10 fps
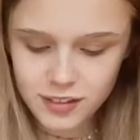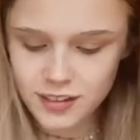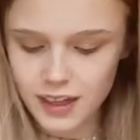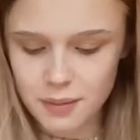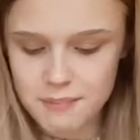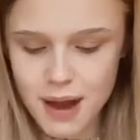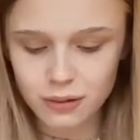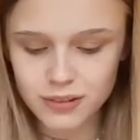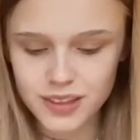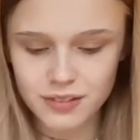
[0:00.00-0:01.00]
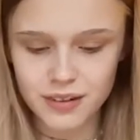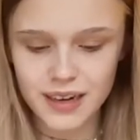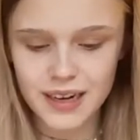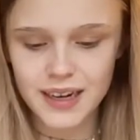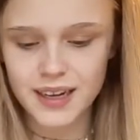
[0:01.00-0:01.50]
like melted
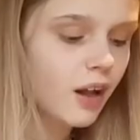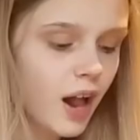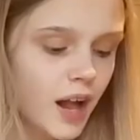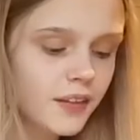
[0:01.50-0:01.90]
really. I think